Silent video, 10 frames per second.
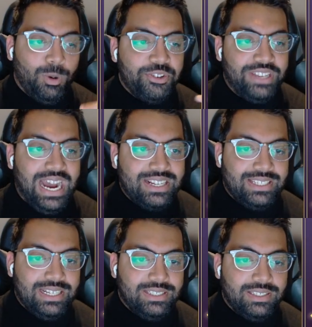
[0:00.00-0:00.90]
Quill's dad
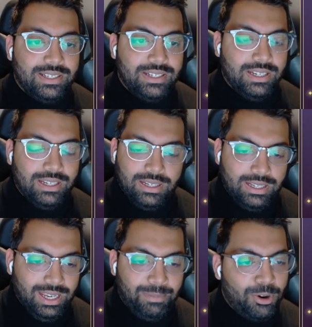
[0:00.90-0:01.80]
says,
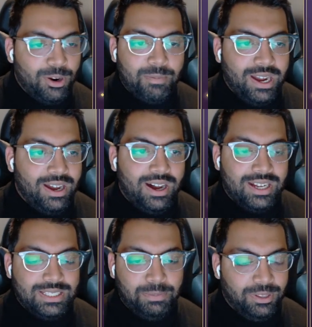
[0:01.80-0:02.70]
"It broke my
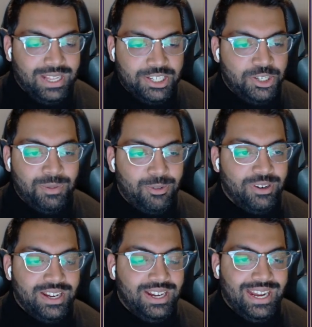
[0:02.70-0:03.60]
heart to put that
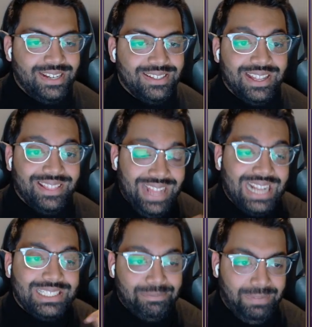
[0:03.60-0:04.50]
tumor in her head."
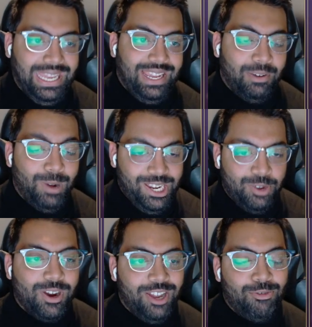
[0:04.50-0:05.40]
That's me when
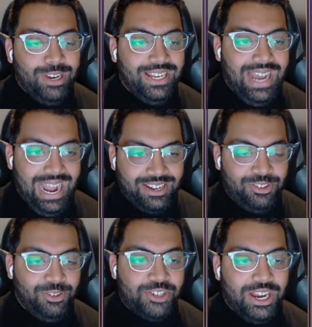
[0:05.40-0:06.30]
you guys read
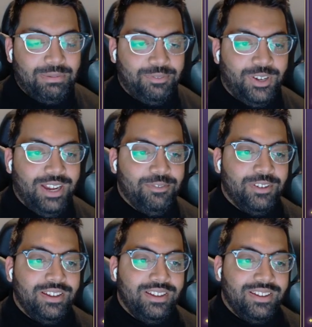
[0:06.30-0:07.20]
Act 2, Chapter 5.
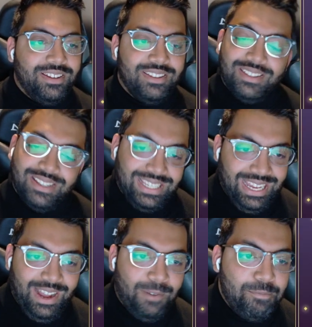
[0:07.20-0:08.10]

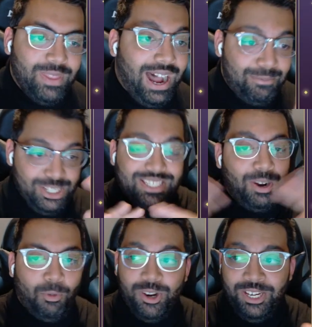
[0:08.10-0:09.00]
Yeah, I'm just
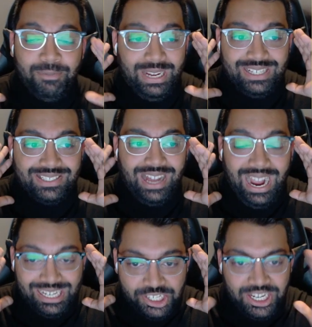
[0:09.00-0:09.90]
going to warn you because
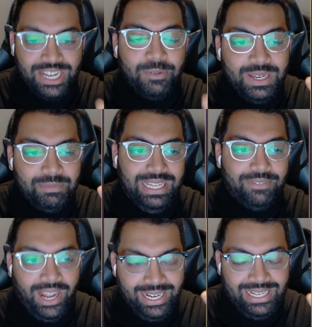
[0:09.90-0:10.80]
I genuinely
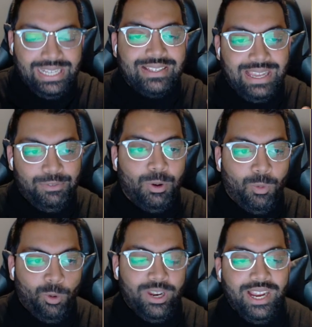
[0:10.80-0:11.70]
believe I need to give you a
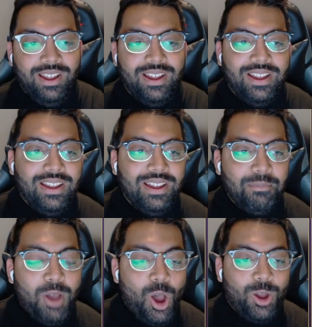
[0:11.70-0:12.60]
warning.
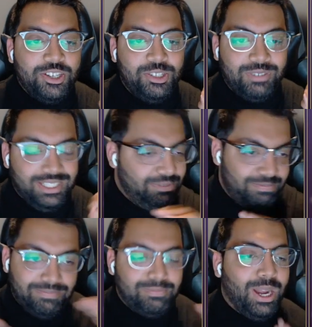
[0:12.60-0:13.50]
Because,
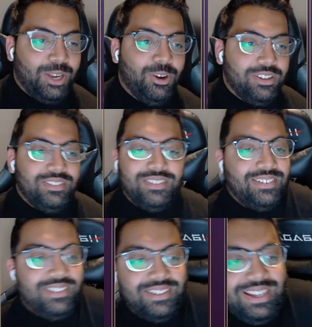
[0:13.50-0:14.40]
my God.
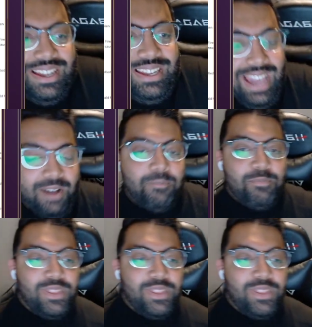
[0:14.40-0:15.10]
Yeah.